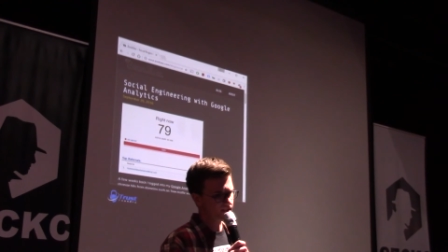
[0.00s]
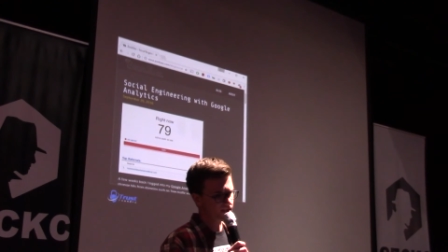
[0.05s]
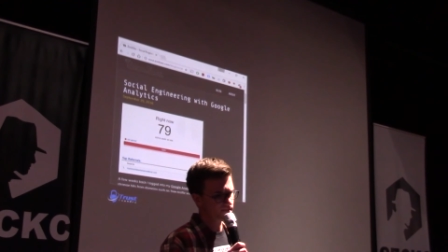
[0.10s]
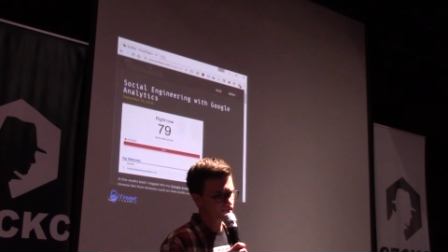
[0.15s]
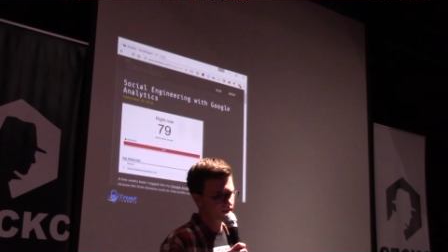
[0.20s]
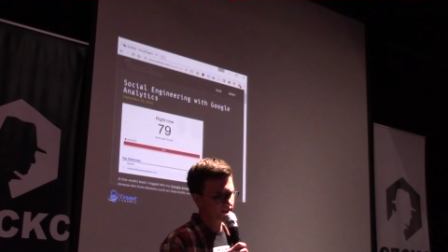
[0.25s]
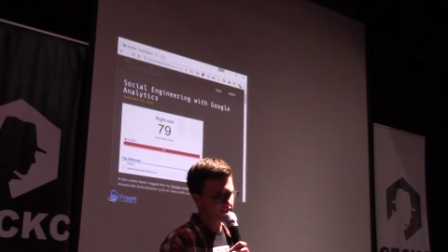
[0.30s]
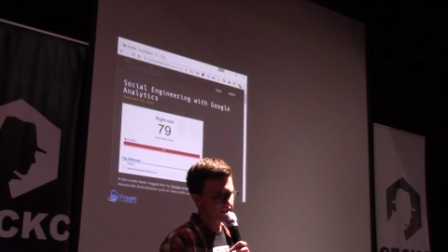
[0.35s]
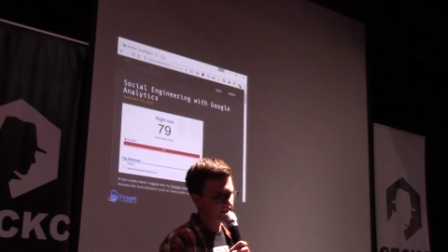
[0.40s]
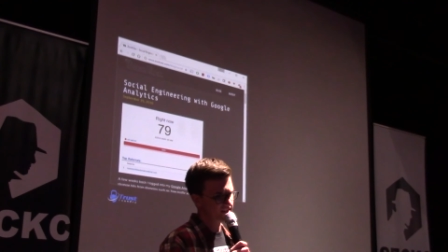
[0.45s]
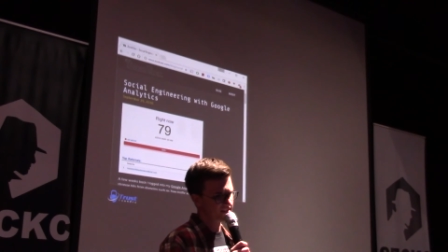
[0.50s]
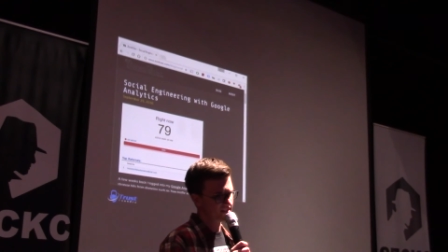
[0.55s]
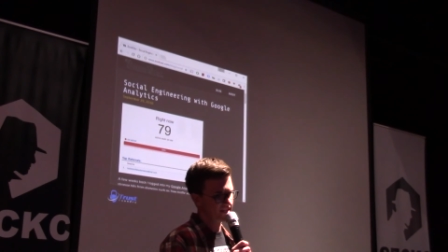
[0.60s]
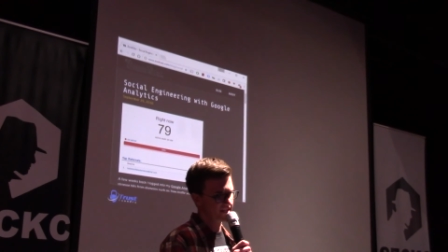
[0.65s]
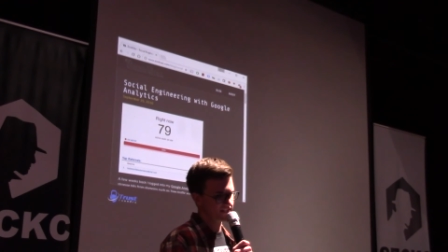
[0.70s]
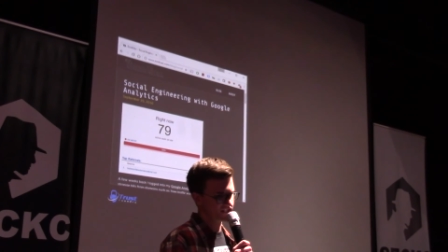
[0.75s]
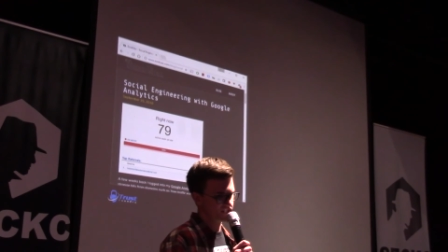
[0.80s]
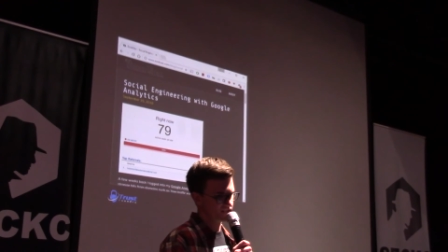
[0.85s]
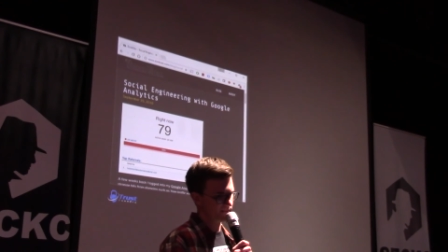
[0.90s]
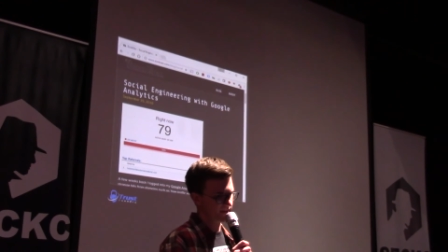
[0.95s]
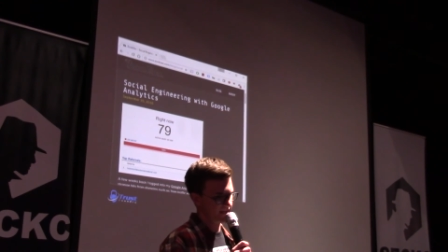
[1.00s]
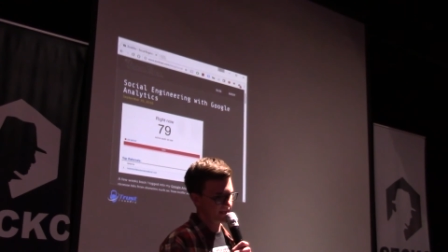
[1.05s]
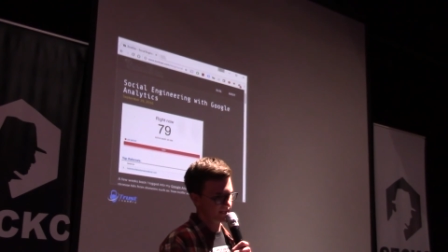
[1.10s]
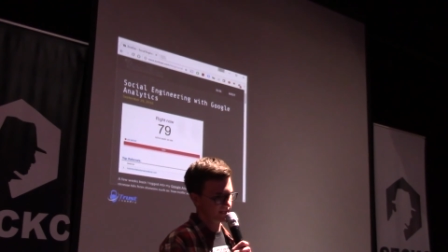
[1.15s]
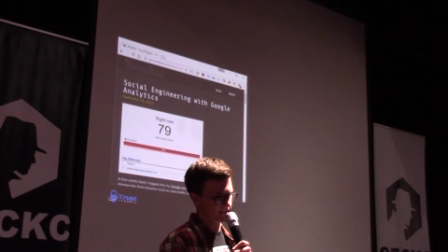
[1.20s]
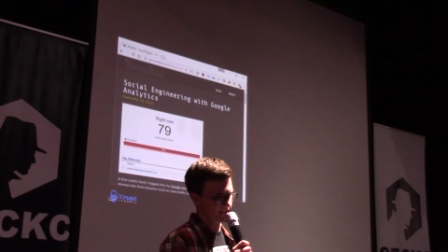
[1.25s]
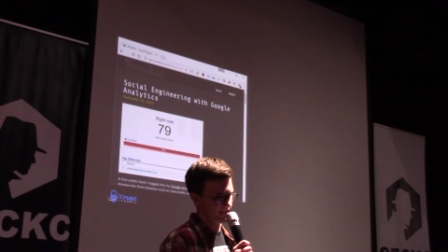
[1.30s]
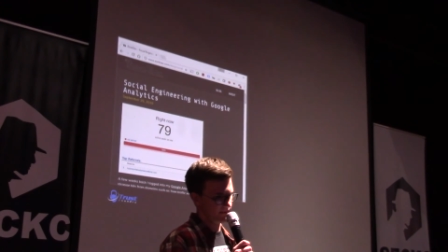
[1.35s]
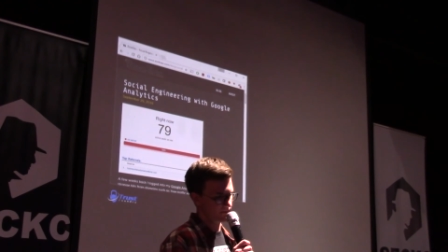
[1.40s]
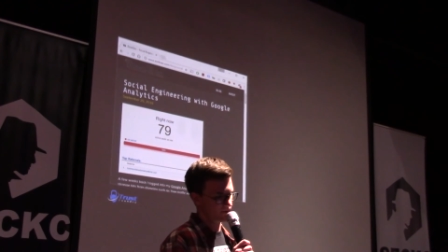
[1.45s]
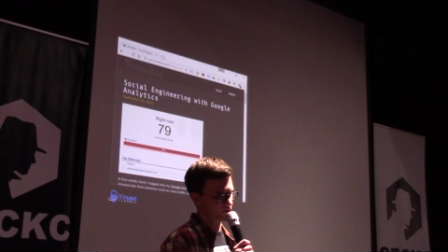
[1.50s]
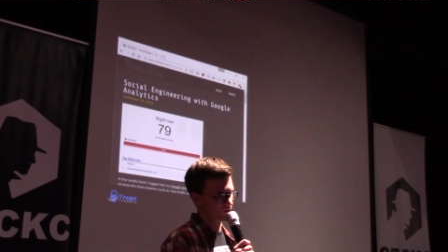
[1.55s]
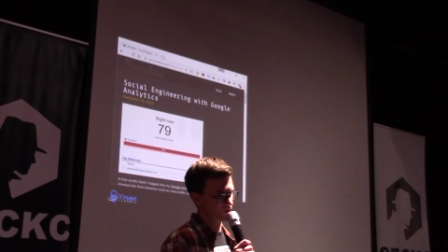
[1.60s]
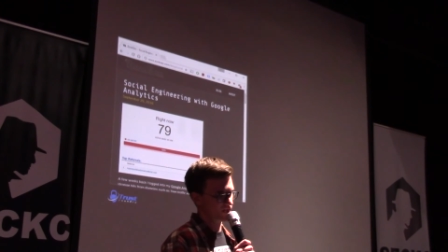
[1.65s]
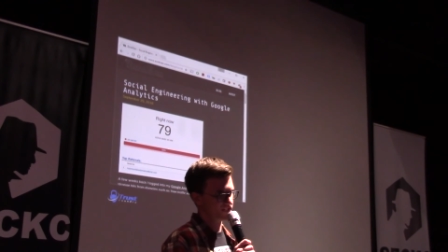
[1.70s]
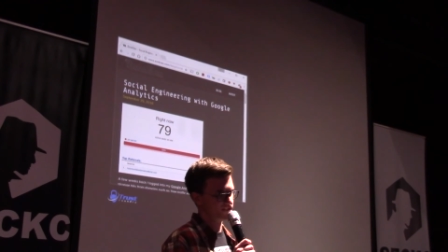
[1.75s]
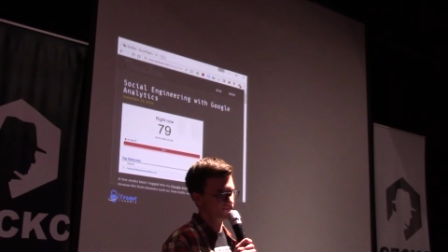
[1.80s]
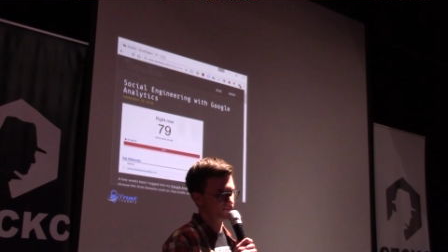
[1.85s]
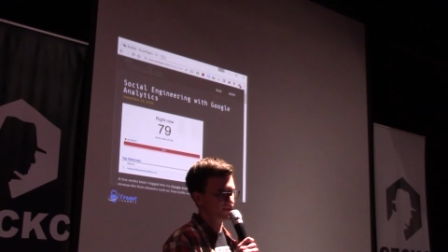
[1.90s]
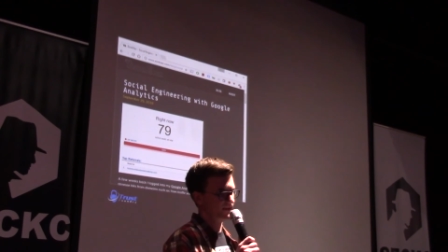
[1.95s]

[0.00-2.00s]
but at the end of the day, it's just making a GET request.